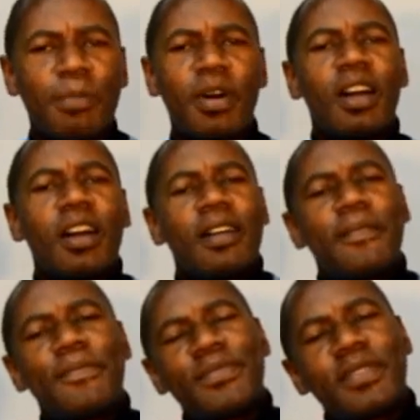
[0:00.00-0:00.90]
But
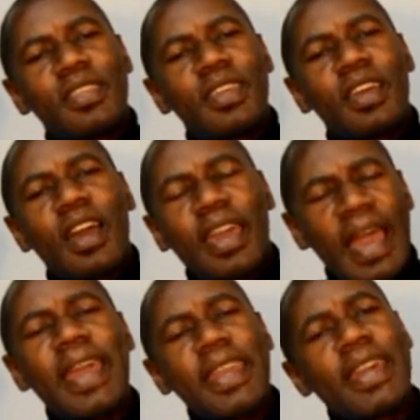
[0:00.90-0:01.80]

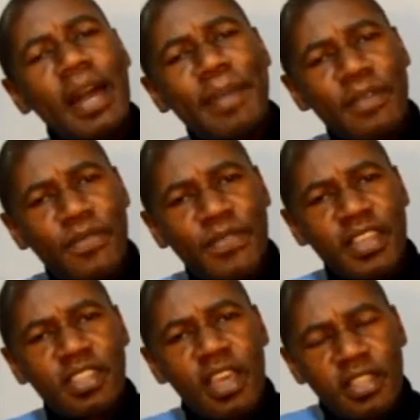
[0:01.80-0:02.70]
can he come back from
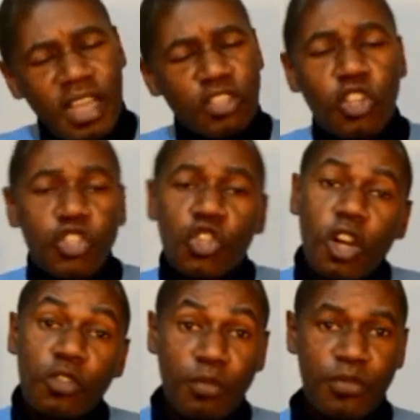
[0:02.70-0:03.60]
this? Those
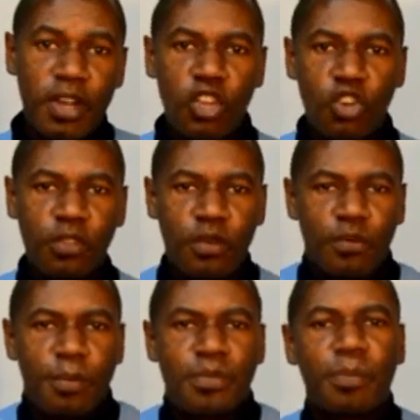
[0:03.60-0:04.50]
2 goals were really good
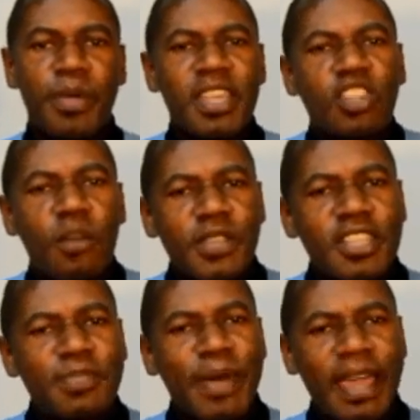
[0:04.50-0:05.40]
to bring his
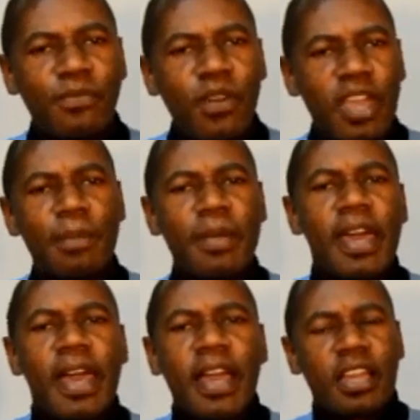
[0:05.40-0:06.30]
confidence back for him.
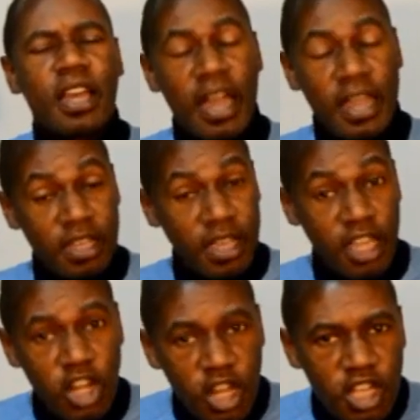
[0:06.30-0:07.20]
And
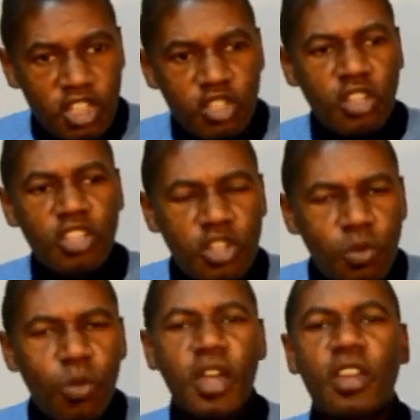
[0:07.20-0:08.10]
he needs to
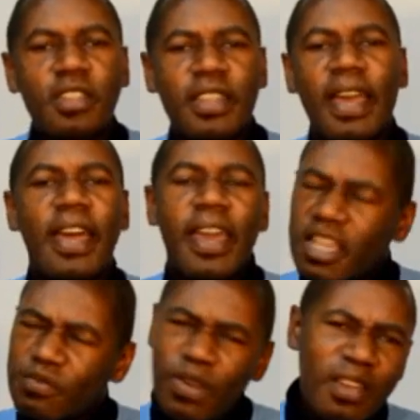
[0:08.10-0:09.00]
continue working on that.
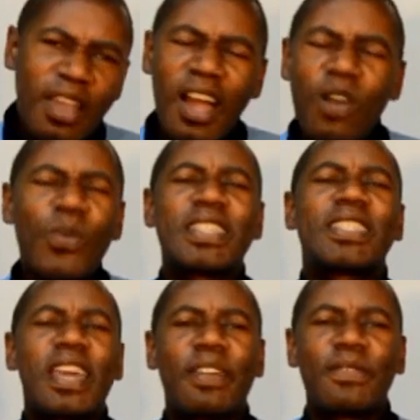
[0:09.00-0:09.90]
I always
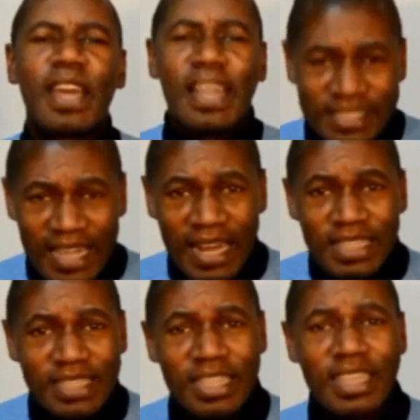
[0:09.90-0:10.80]
say,
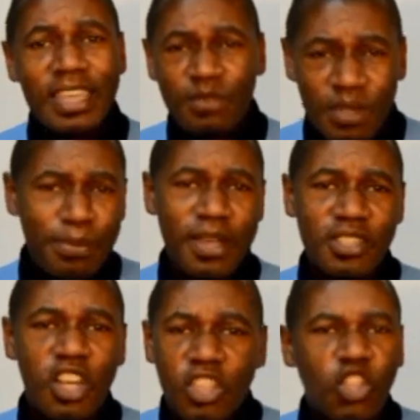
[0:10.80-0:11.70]
talented, gifted
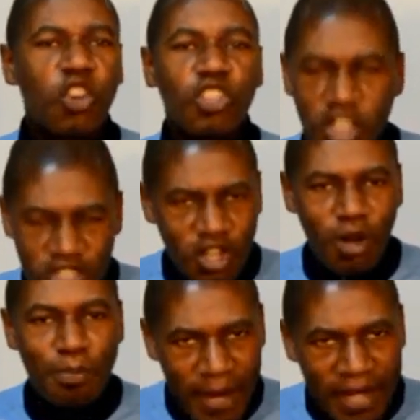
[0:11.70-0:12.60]
players don't just
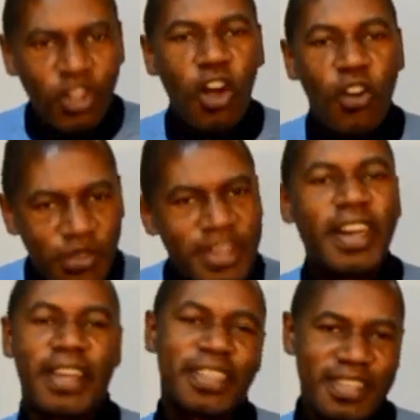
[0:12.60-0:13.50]
go bad
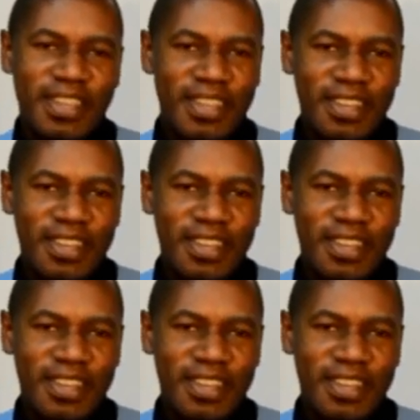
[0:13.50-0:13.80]
overnight.